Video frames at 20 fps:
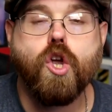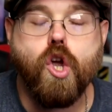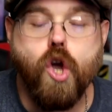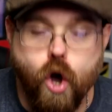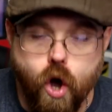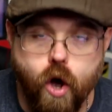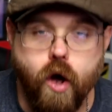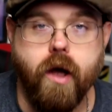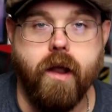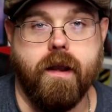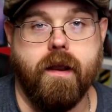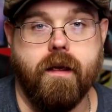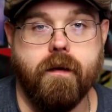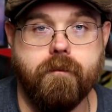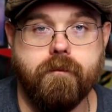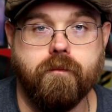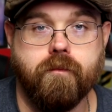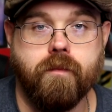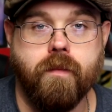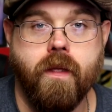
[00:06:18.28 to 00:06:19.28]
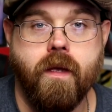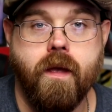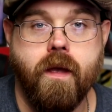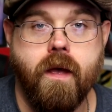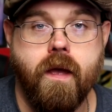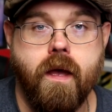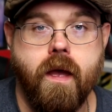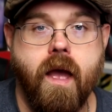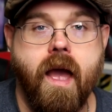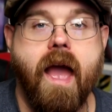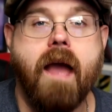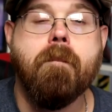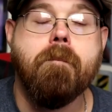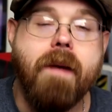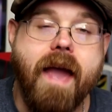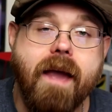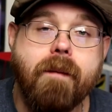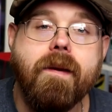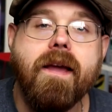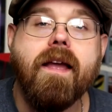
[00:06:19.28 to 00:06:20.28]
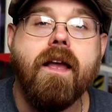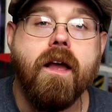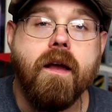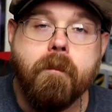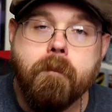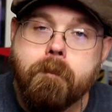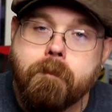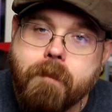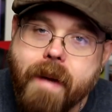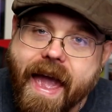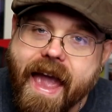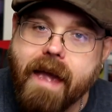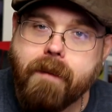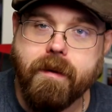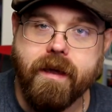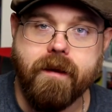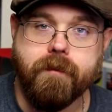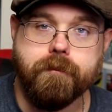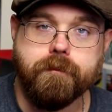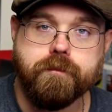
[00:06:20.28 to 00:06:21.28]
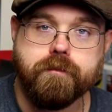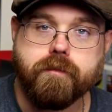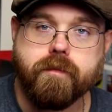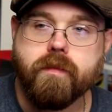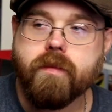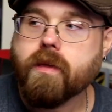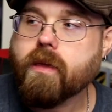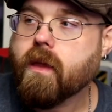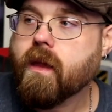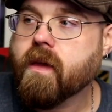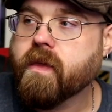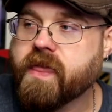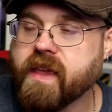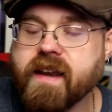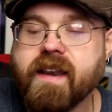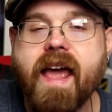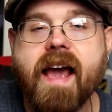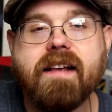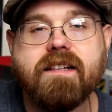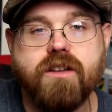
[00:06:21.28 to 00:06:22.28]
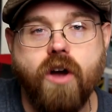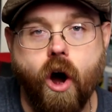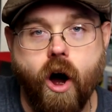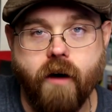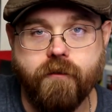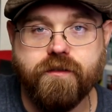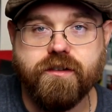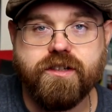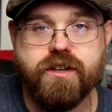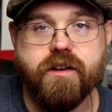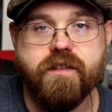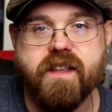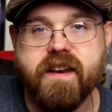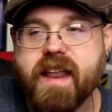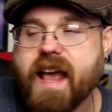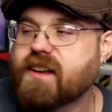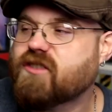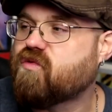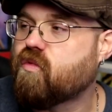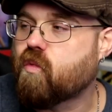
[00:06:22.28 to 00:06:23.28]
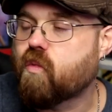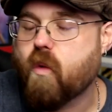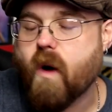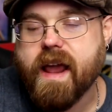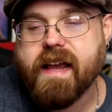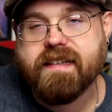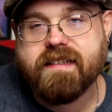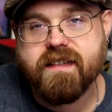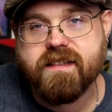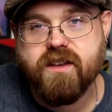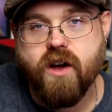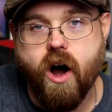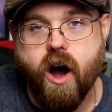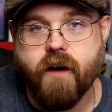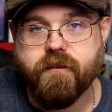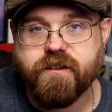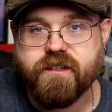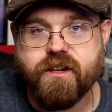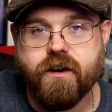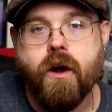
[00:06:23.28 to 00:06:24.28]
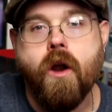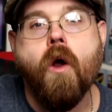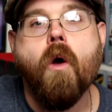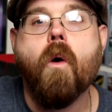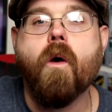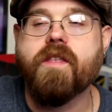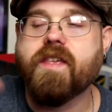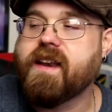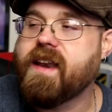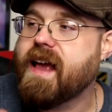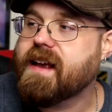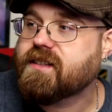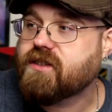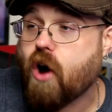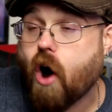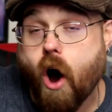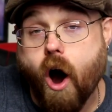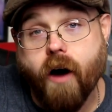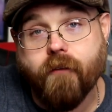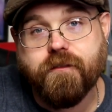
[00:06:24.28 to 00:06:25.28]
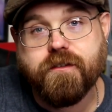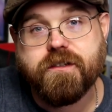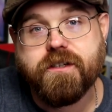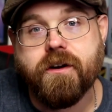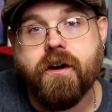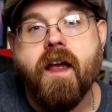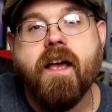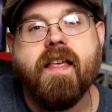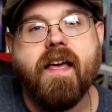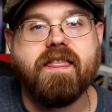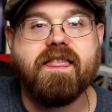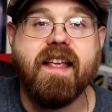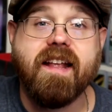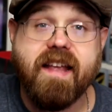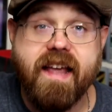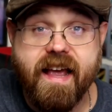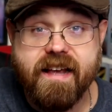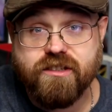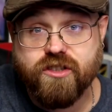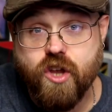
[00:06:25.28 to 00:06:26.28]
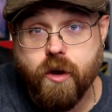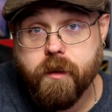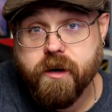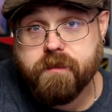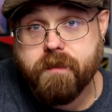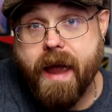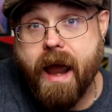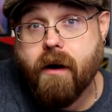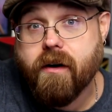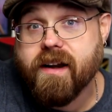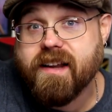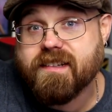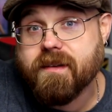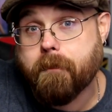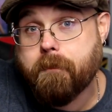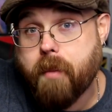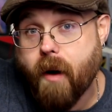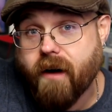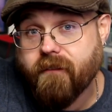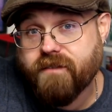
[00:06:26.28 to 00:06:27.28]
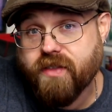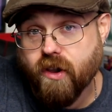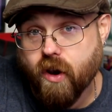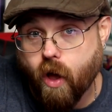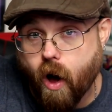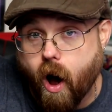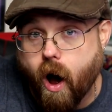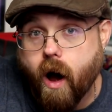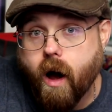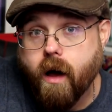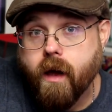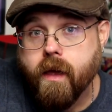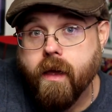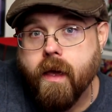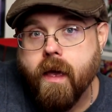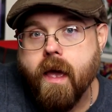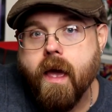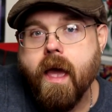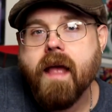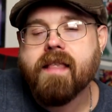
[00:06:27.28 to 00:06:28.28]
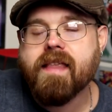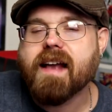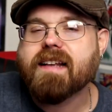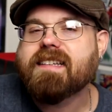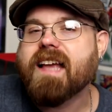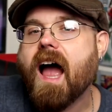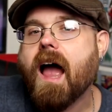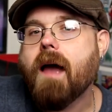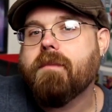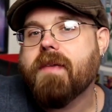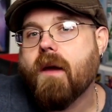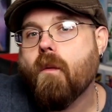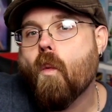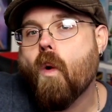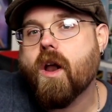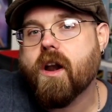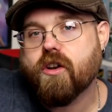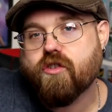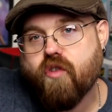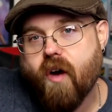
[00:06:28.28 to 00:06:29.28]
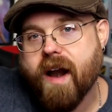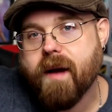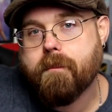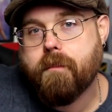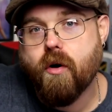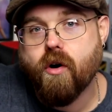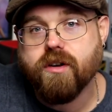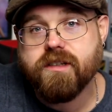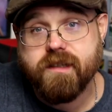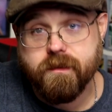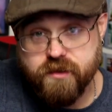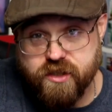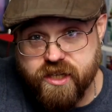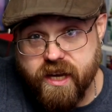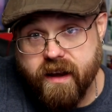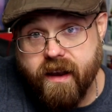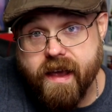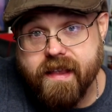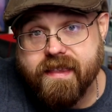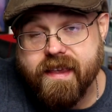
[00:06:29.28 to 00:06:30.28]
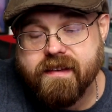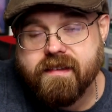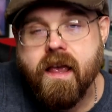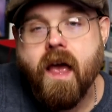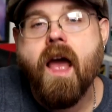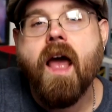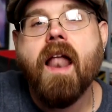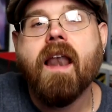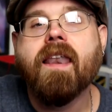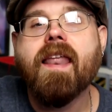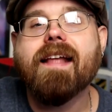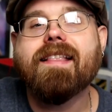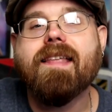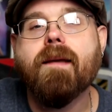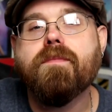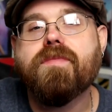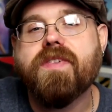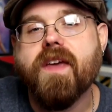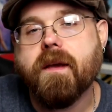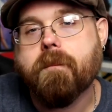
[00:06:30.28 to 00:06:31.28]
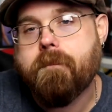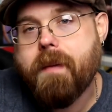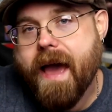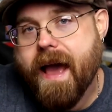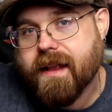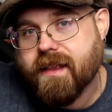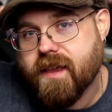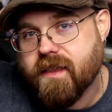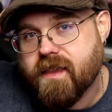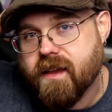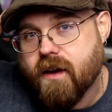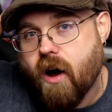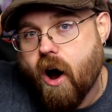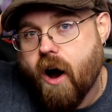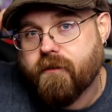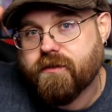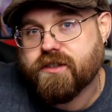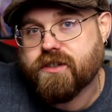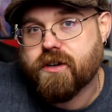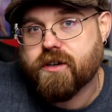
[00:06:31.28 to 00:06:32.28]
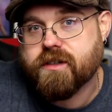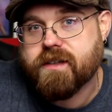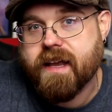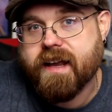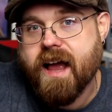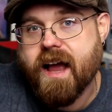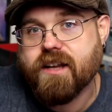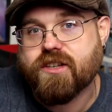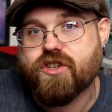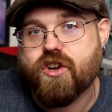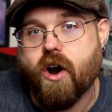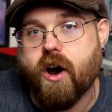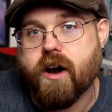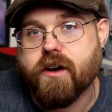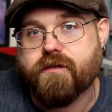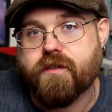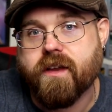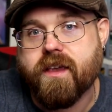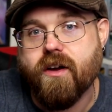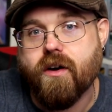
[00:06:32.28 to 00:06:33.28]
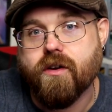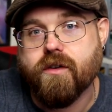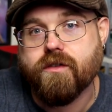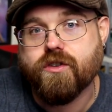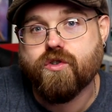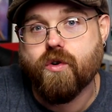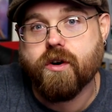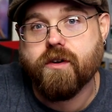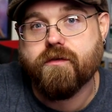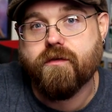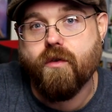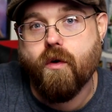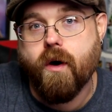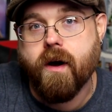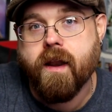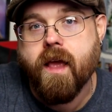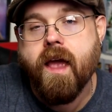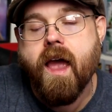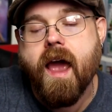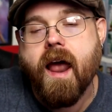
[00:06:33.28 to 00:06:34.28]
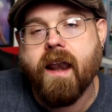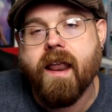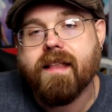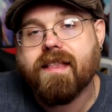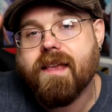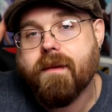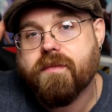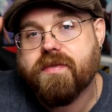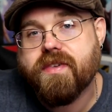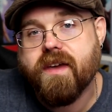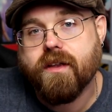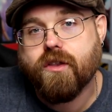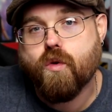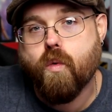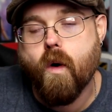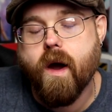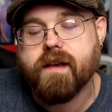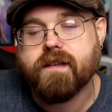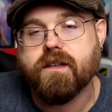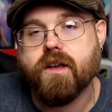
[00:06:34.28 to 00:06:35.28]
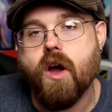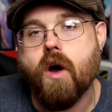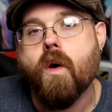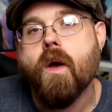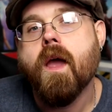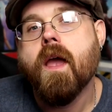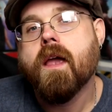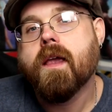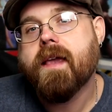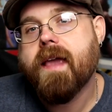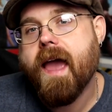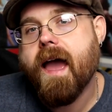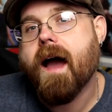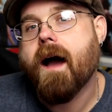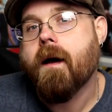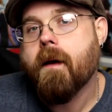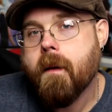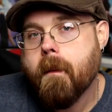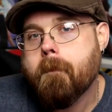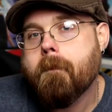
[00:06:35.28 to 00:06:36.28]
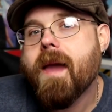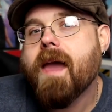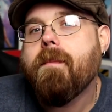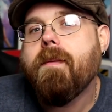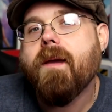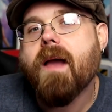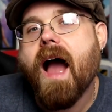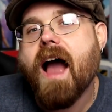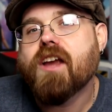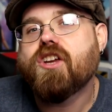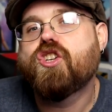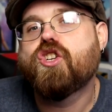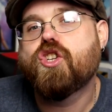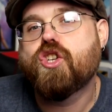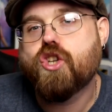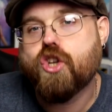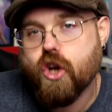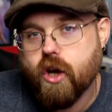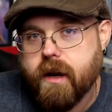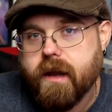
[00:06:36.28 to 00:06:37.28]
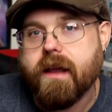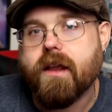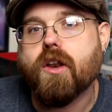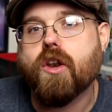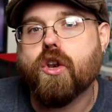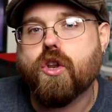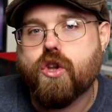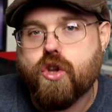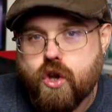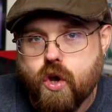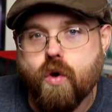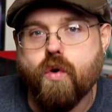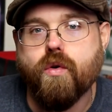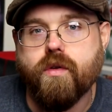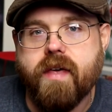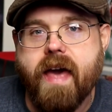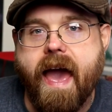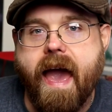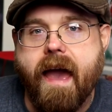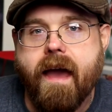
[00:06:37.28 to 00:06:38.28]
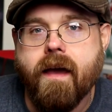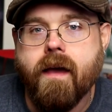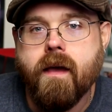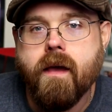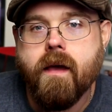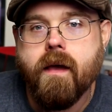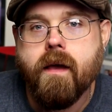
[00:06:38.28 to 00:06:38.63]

Good. And maybe, maybe the next officer, the next racist officer, or the next officer that think he has too much power and he's above the law, next time they want to try to pull some shit like this, let them think back to the officers that got charged for killing George Floyd and let them think twice and go, yeah, maybe I shouldn't do that.